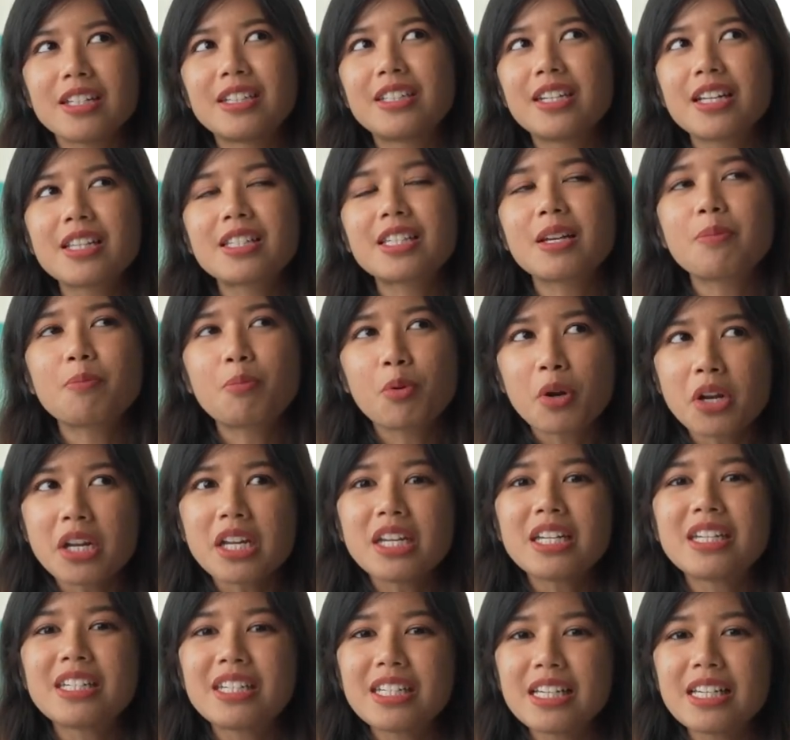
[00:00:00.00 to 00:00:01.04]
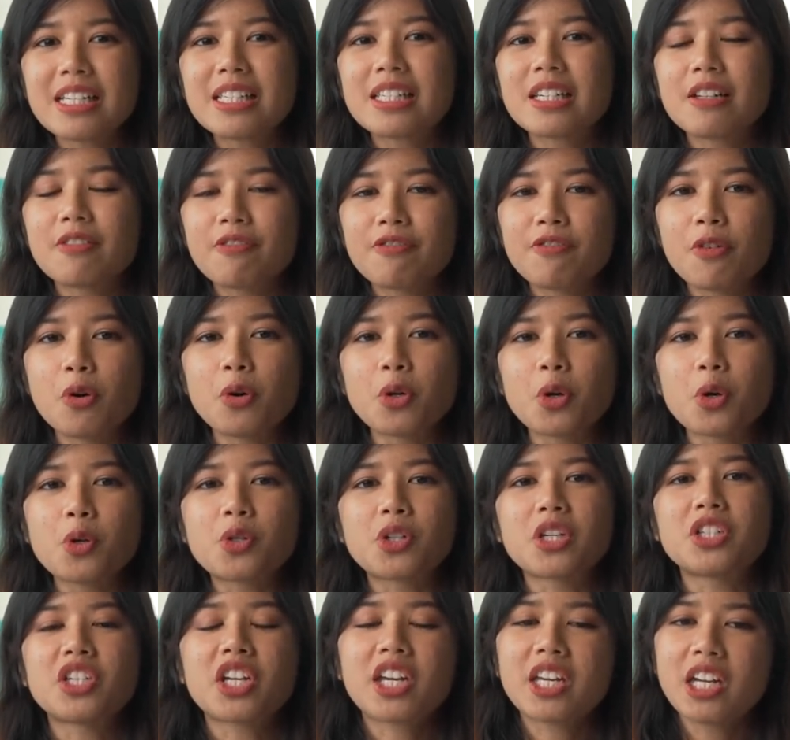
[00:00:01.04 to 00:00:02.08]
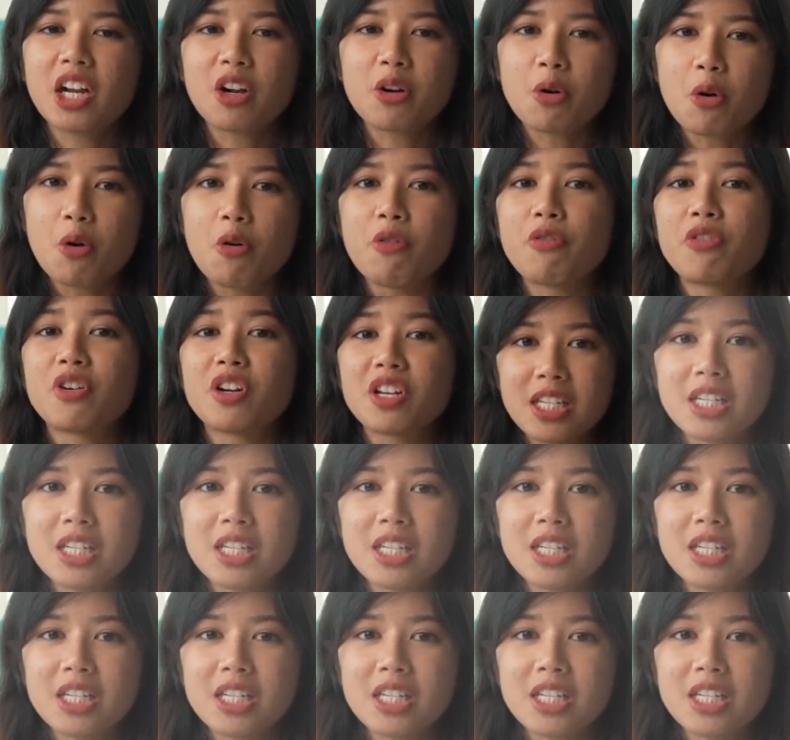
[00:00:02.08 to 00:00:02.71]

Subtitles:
It did some pretty decent photos. You can check it out over